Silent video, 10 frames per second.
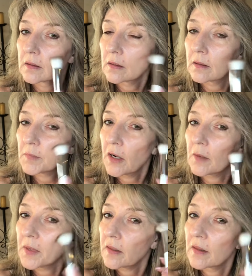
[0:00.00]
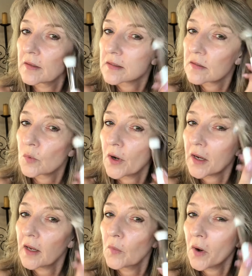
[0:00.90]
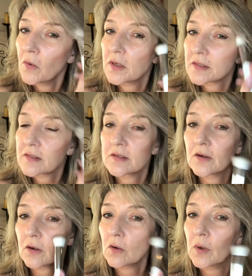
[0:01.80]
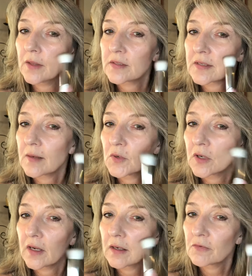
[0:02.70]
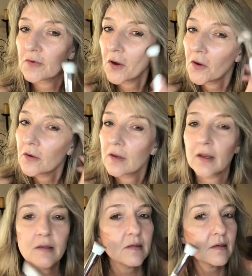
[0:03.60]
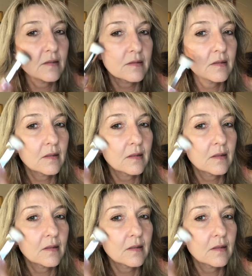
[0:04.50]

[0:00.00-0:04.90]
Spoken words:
I'm hoping that this is working well because it's not quite the same looking in a phone as it is